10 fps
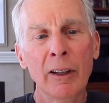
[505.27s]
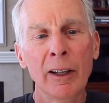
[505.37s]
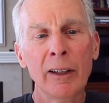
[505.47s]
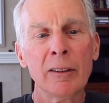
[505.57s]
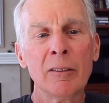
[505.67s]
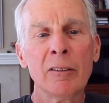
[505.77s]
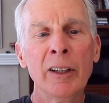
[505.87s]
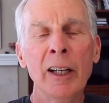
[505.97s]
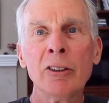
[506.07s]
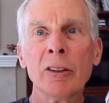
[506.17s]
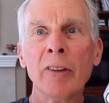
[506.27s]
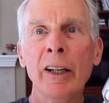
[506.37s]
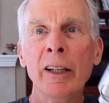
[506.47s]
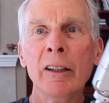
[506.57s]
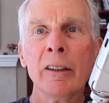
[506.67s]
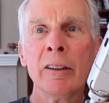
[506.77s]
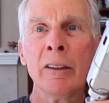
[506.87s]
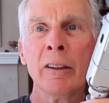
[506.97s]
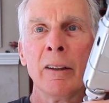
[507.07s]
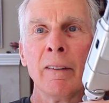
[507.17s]
and attach it right here.
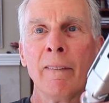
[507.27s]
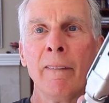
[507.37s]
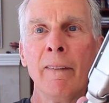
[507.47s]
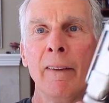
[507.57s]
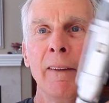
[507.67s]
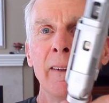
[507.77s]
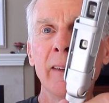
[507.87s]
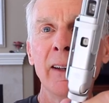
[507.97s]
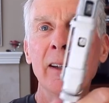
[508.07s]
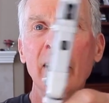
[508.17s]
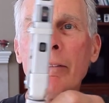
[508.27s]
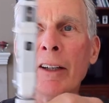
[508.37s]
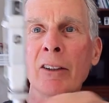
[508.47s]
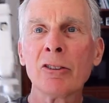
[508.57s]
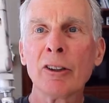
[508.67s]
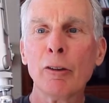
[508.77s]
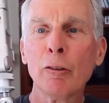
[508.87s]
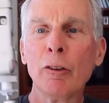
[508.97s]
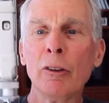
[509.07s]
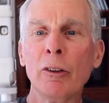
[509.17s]
And now you've got
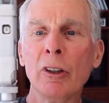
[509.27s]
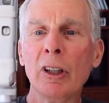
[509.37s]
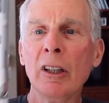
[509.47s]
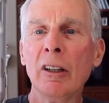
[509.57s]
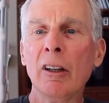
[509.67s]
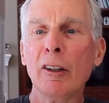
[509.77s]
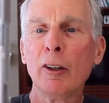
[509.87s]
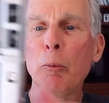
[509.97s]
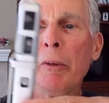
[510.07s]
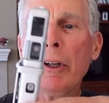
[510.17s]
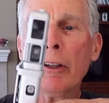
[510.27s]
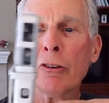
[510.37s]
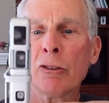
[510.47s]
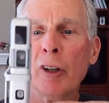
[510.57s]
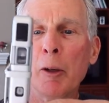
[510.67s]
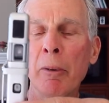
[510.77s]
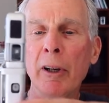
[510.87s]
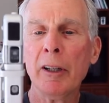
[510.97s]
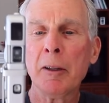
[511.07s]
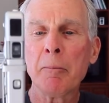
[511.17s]
yourself a little Minox
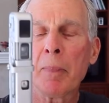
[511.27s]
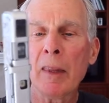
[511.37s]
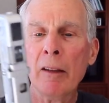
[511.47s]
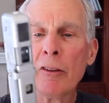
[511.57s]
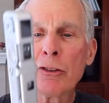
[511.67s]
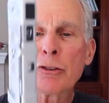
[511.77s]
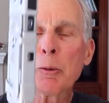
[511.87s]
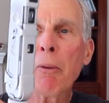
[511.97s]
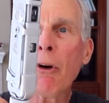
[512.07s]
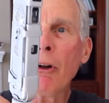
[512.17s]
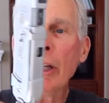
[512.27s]
tripod. This is a ball